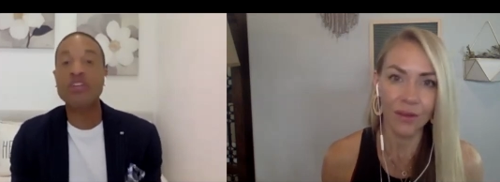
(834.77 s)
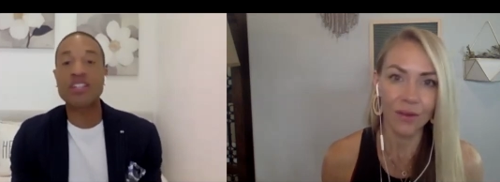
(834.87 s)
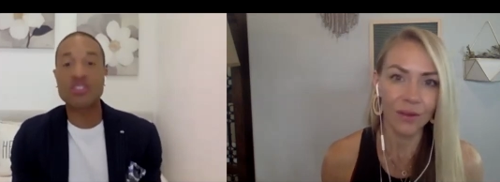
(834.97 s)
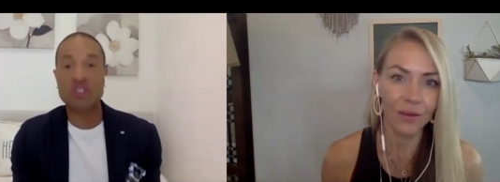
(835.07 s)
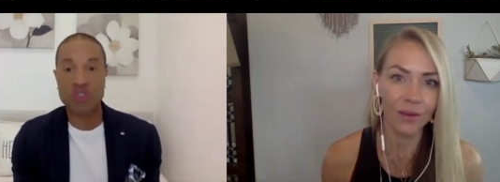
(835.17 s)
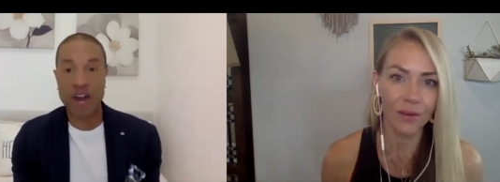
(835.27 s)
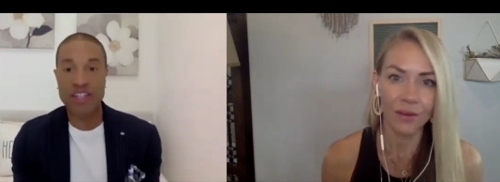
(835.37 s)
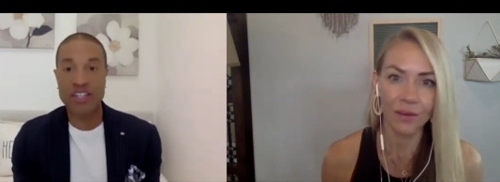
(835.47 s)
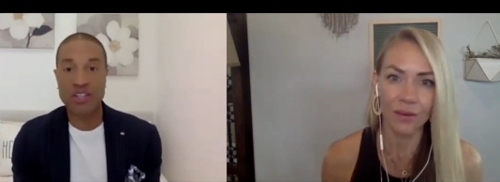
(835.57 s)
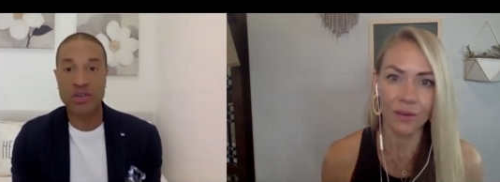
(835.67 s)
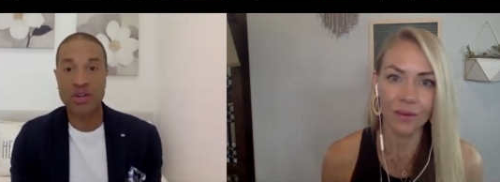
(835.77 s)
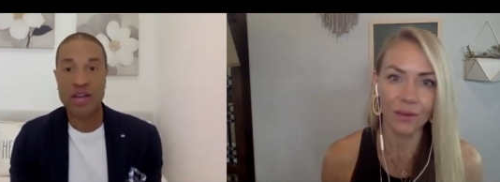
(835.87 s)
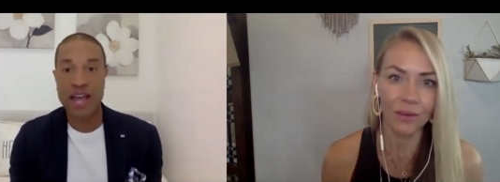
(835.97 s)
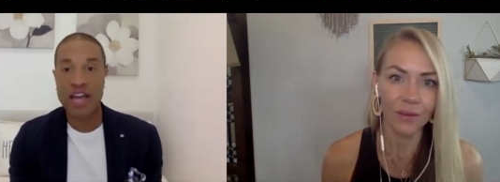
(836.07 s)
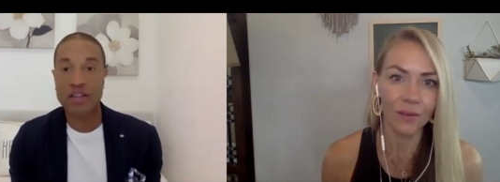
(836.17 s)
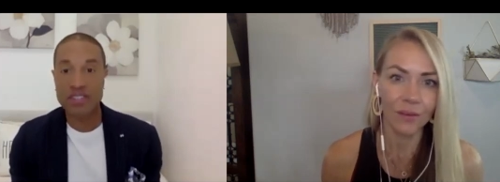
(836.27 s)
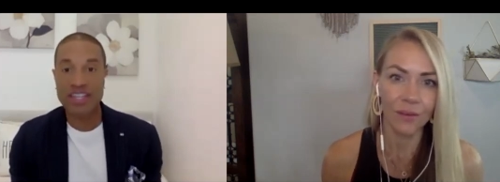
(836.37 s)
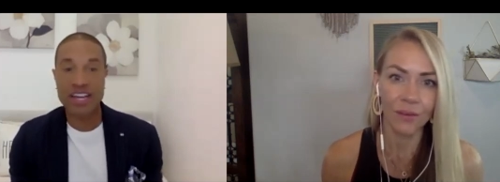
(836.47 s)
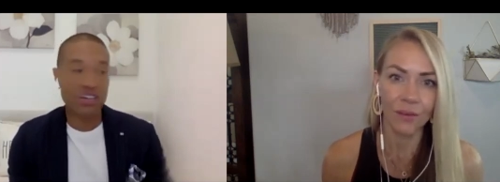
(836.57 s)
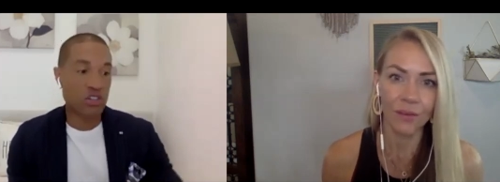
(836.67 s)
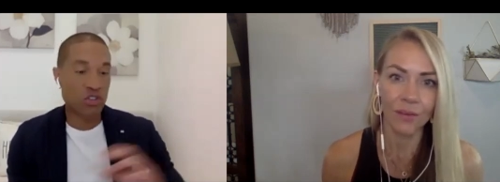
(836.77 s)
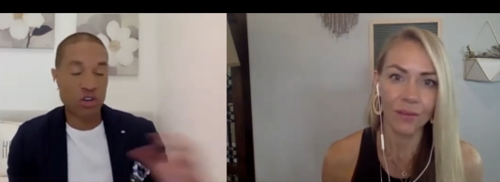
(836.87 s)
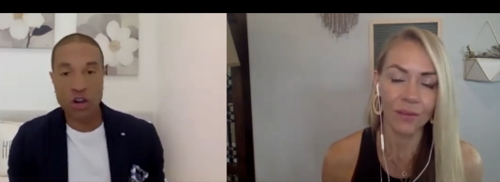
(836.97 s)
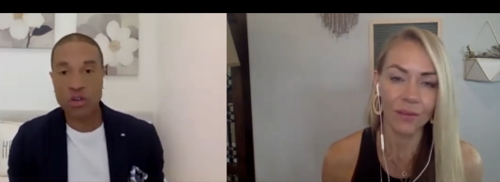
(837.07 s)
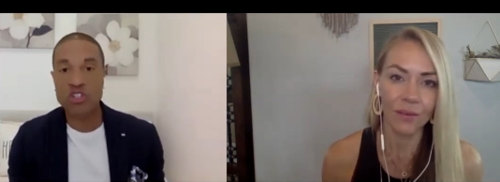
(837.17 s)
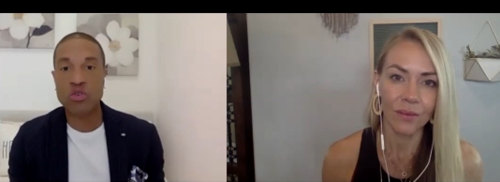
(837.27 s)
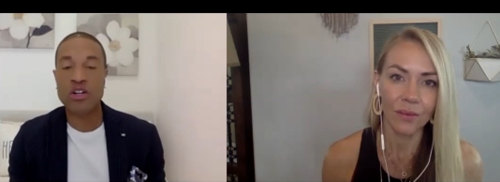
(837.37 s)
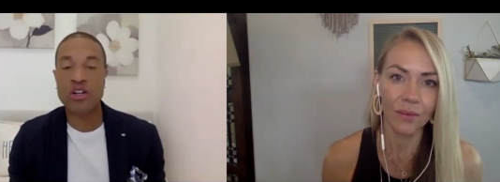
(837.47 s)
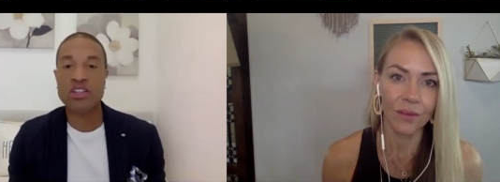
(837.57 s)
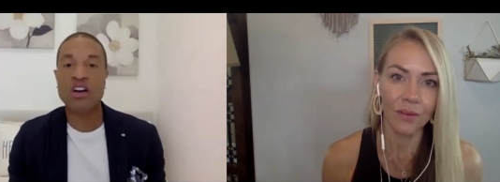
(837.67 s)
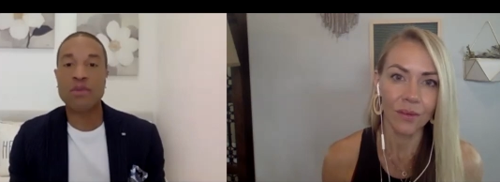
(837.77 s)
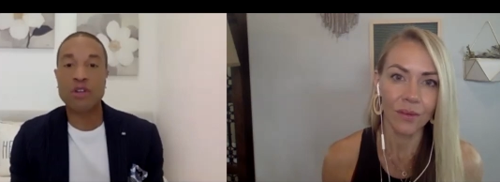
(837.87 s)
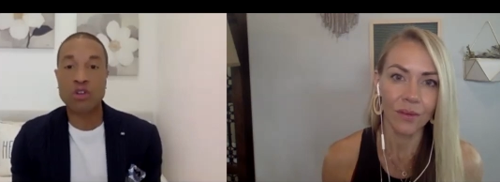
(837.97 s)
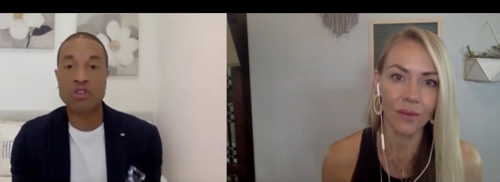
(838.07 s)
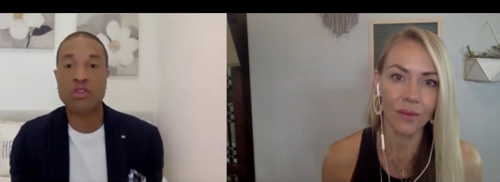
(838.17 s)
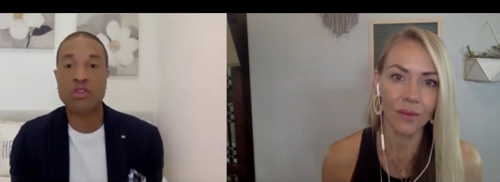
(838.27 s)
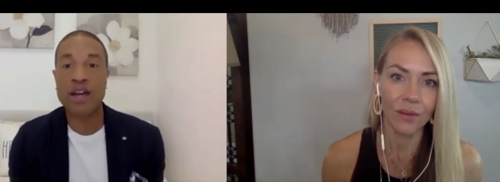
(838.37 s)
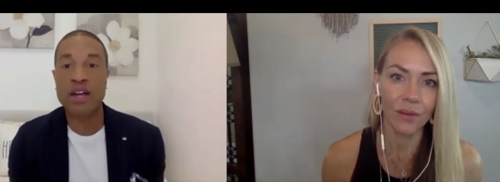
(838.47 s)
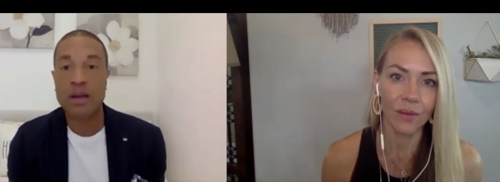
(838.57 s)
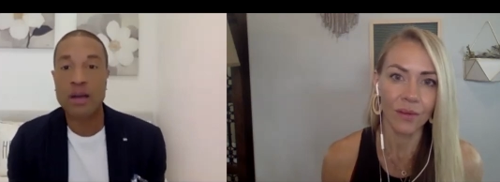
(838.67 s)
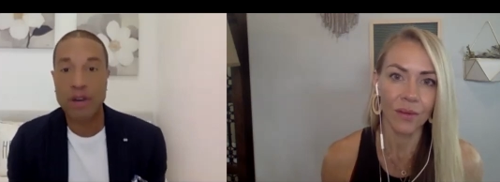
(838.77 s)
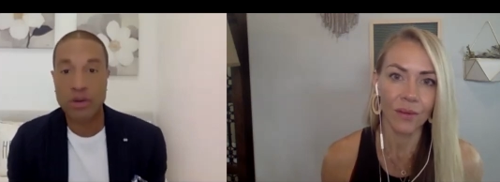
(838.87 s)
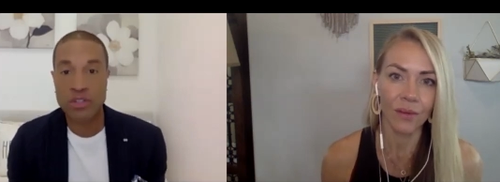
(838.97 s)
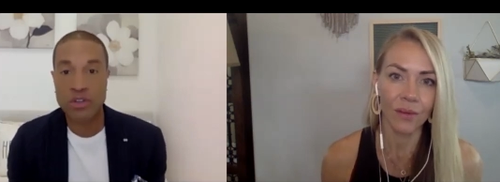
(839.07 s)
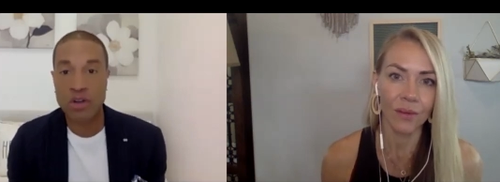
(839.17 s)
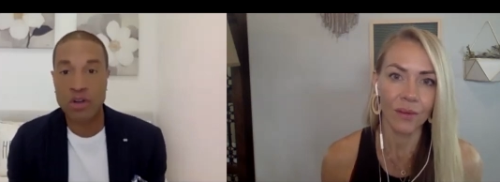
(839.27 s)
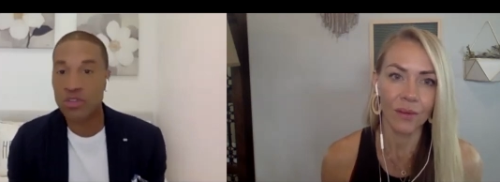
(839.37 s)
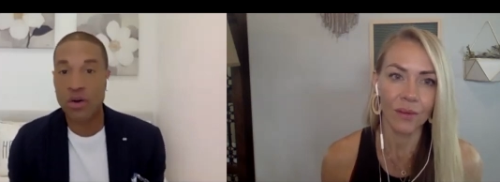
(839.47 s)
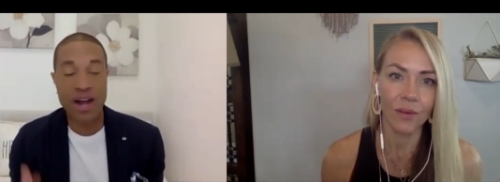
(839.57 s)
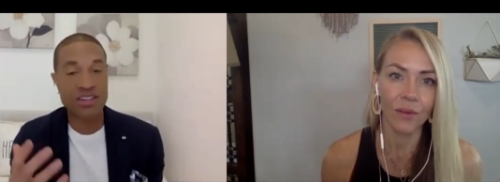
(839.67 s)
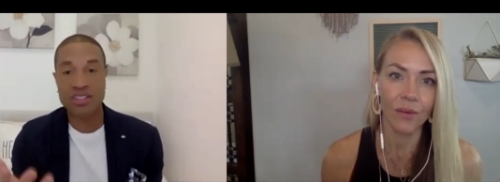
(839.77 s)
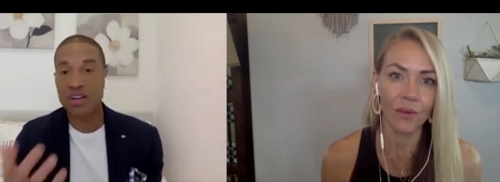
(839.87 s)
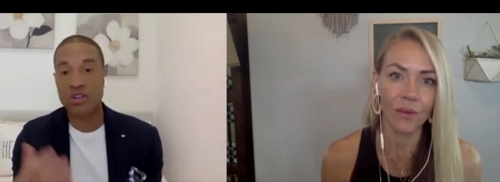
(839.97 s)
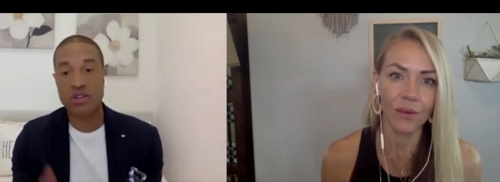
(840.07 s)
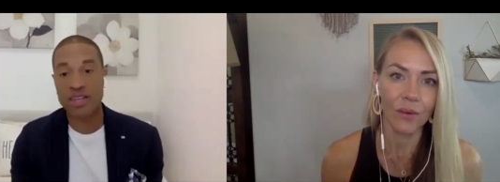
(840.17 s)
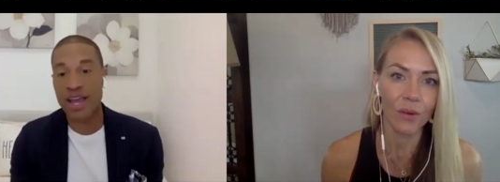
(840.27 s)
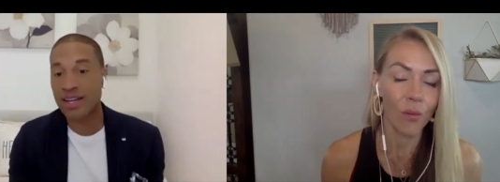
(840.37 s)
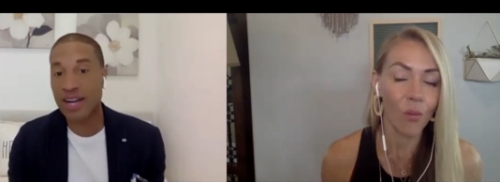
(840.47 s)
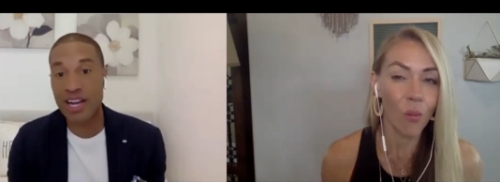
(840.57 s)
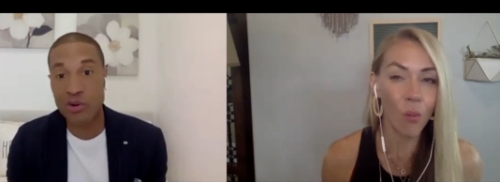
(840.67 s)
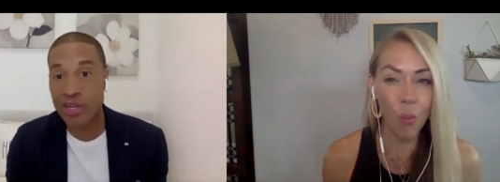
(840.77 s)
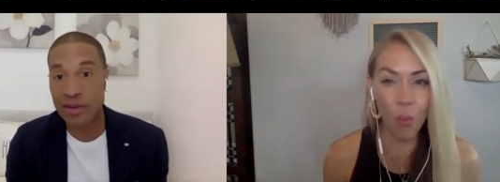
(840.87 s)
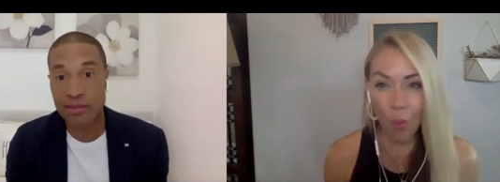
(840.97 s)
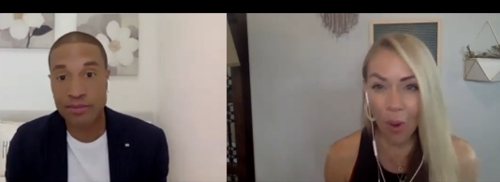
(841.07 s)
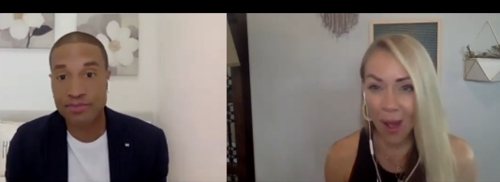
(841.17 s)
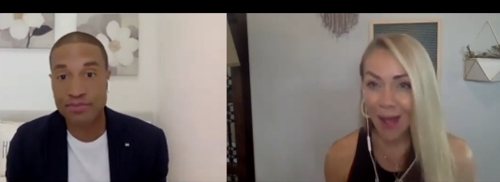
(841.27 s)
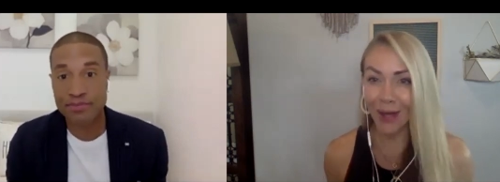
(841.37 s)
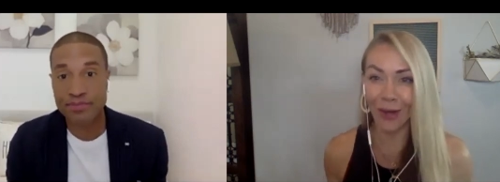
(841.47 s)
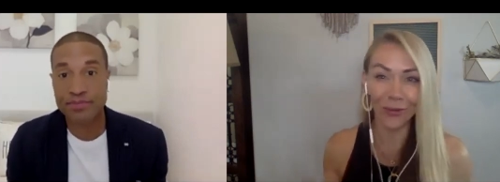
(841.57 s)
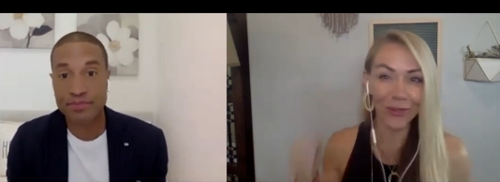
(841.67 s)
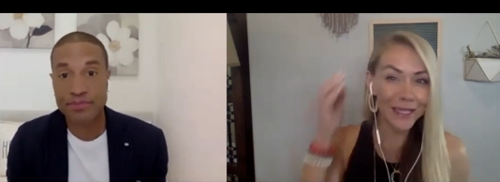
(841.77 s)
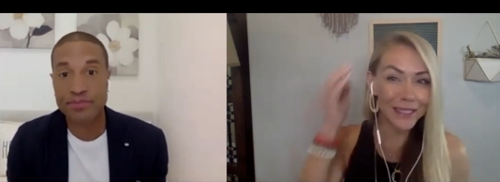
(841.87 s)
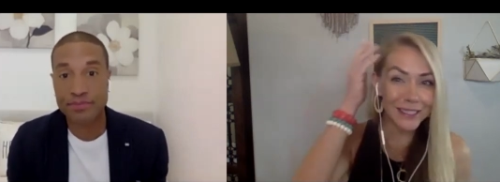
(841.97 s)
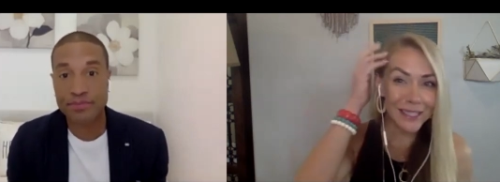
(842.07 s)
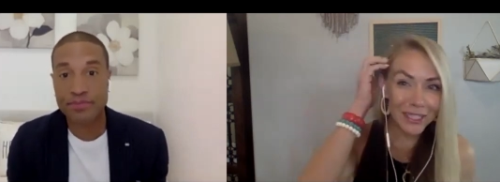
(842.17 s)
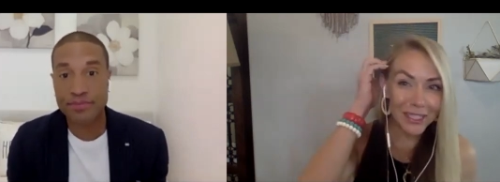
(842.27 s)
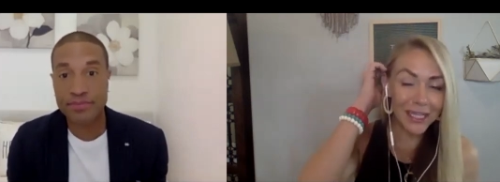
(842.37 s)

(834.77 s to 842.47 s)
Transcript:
Speaker 1: it is you're trying to do. And all of a sudden, you're not only enjoying yourself, but you also find better results. So I just love what you're saying.
Speaker 2: And I wow. That's such an